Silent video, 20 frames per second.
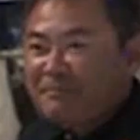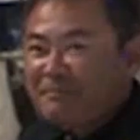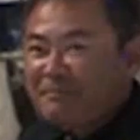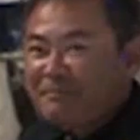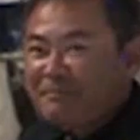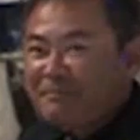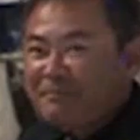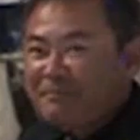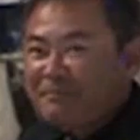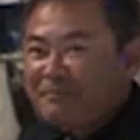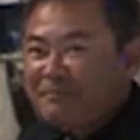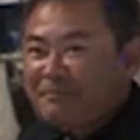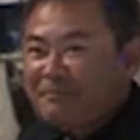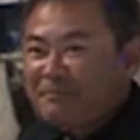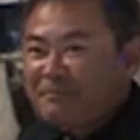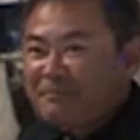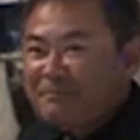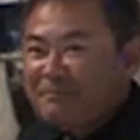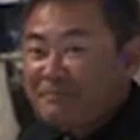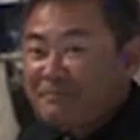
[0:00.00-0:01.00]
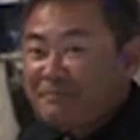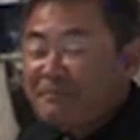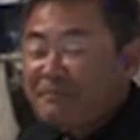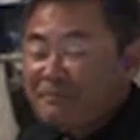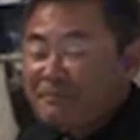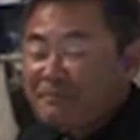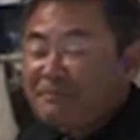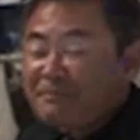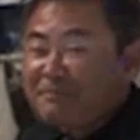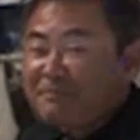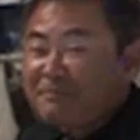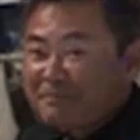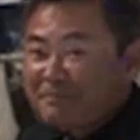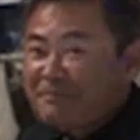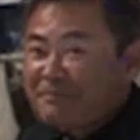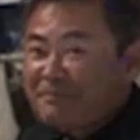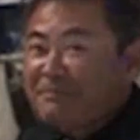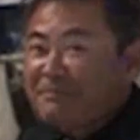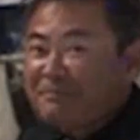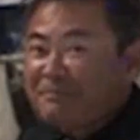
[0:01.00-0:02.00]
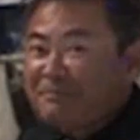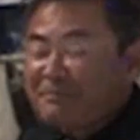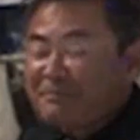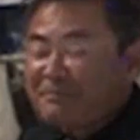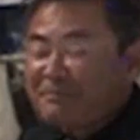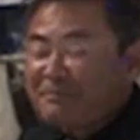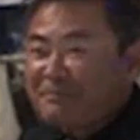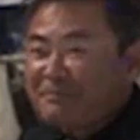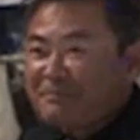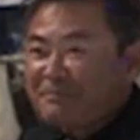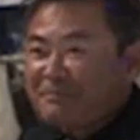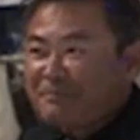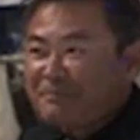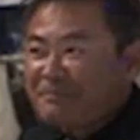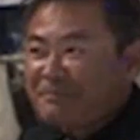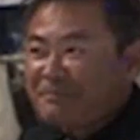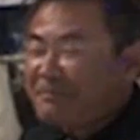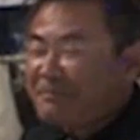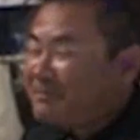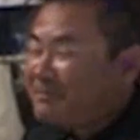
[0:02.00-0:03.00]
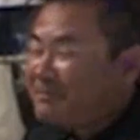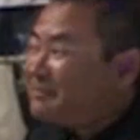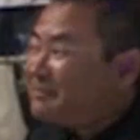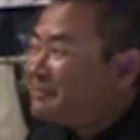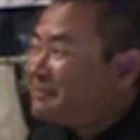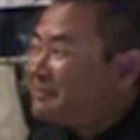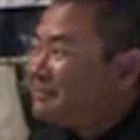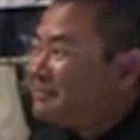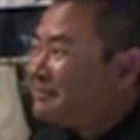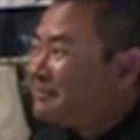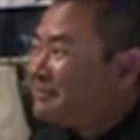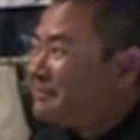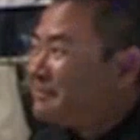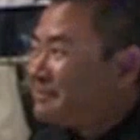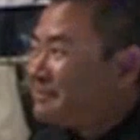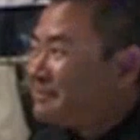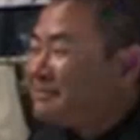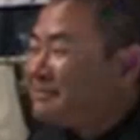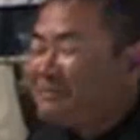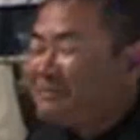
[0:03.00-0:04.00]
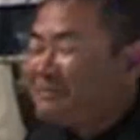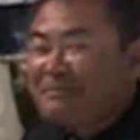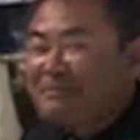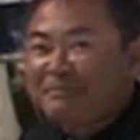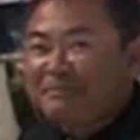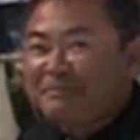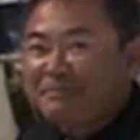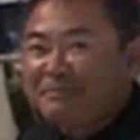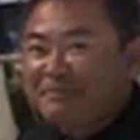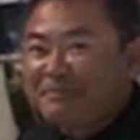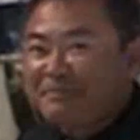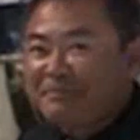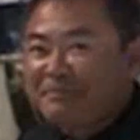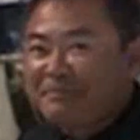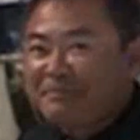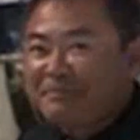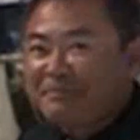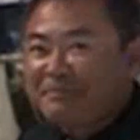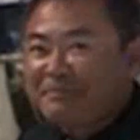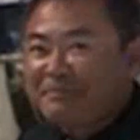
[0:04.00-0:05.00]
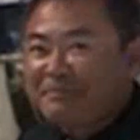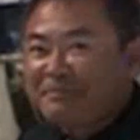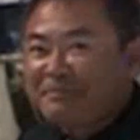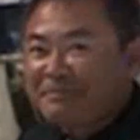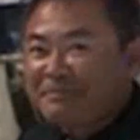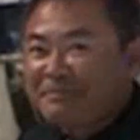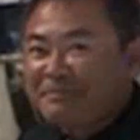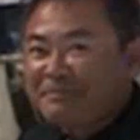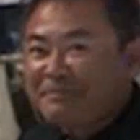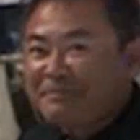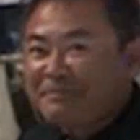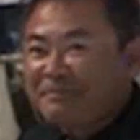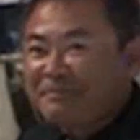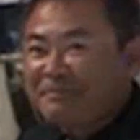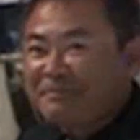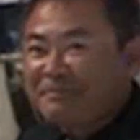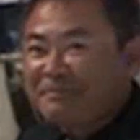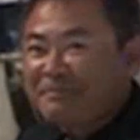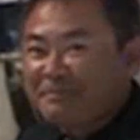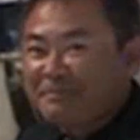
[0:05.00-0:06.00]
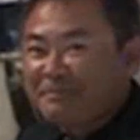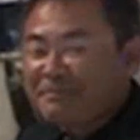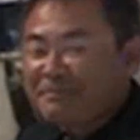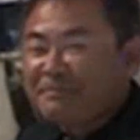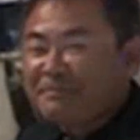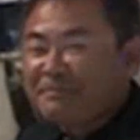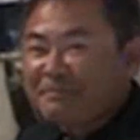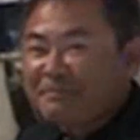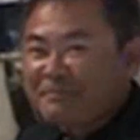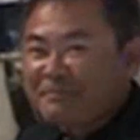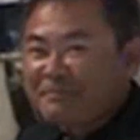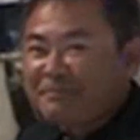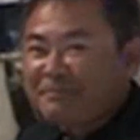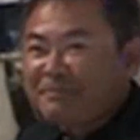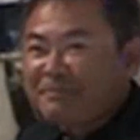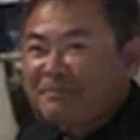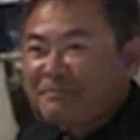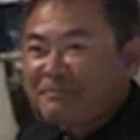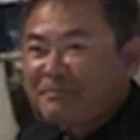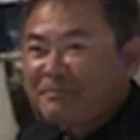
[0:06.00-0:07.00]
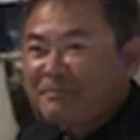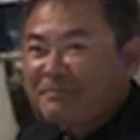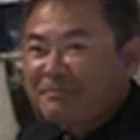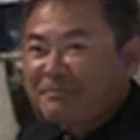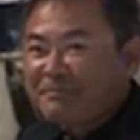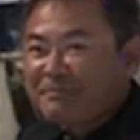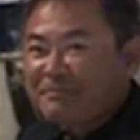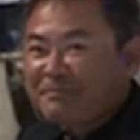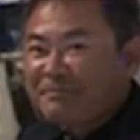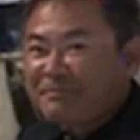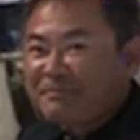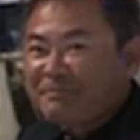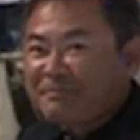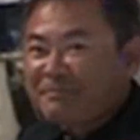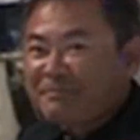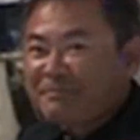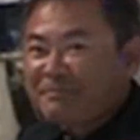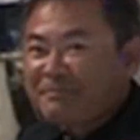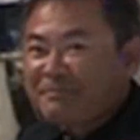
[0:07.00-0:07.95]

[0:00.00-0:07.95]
No words are spoken by the person on screen.